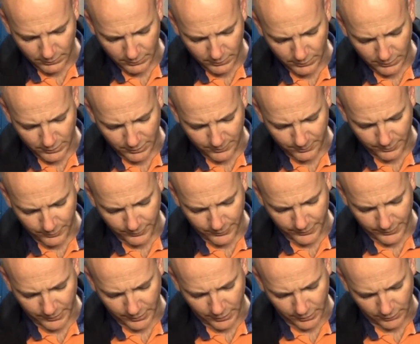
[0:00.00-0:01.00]
you just push
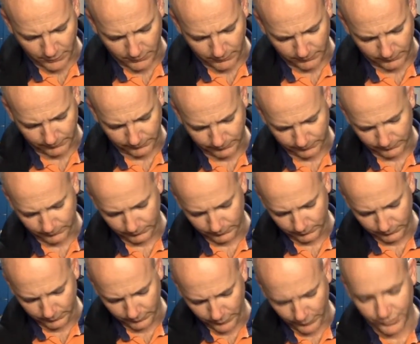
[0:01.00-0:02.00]
that in,
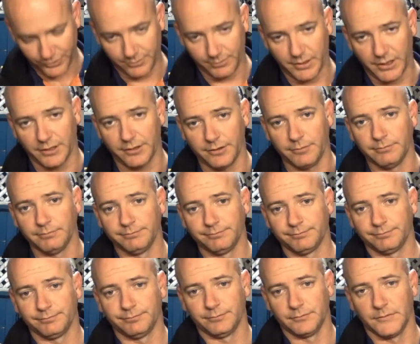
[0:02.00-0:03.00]
push the button,
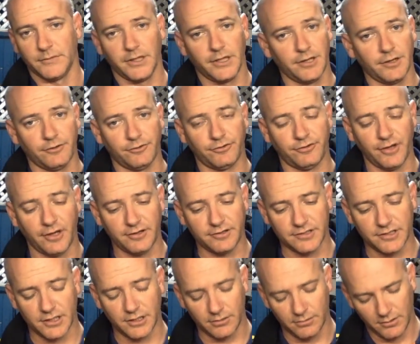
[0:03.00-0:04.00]
and it stays
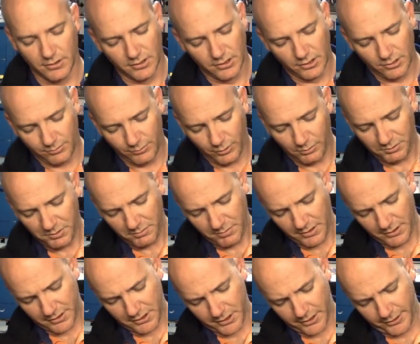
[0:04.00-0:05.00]
there. Probably
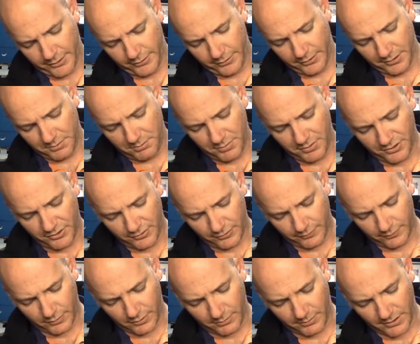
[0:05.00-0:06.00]
about the only bitch
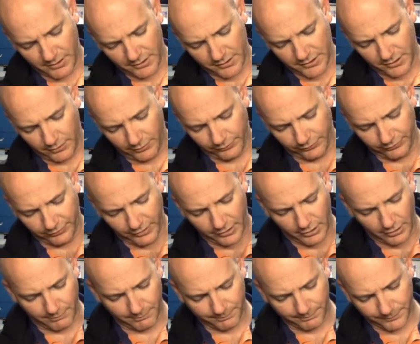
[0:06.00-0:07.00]
I've got about this whole
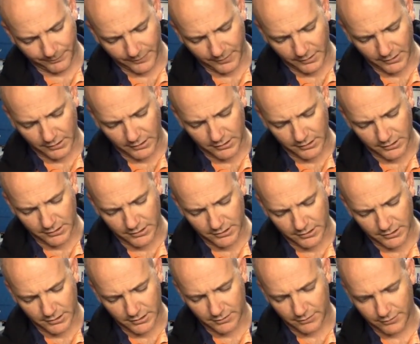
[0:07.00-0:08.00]
setup
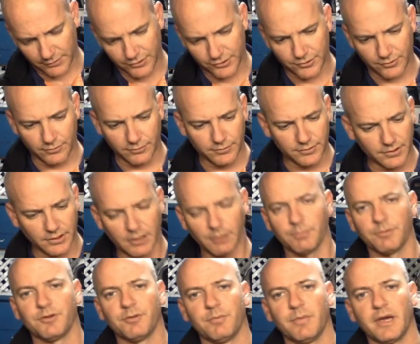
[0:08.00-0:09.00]
is the screws that
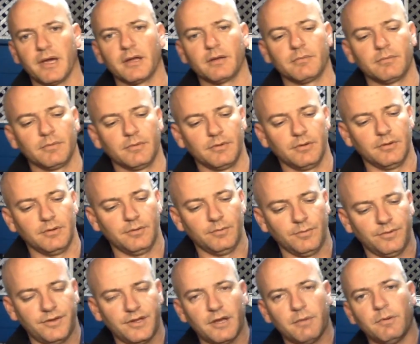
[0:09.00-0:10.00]
come with the mag,
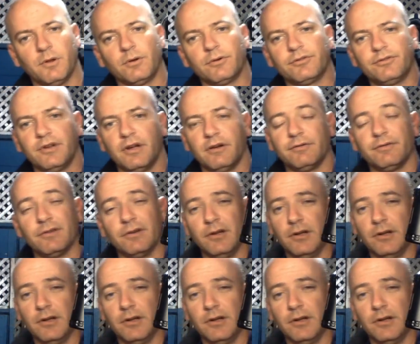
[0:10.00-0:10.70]
with the M-LOK stuff.